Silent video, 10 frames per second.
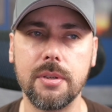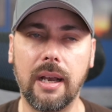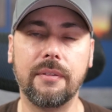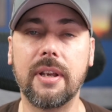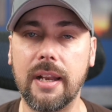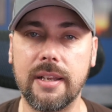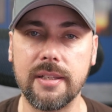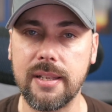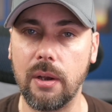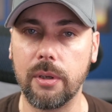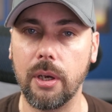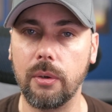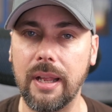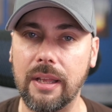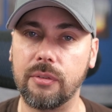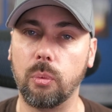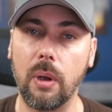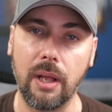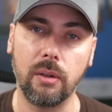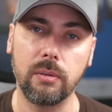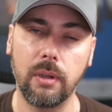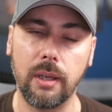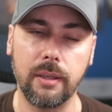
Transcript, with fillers: I've got a discount code as well.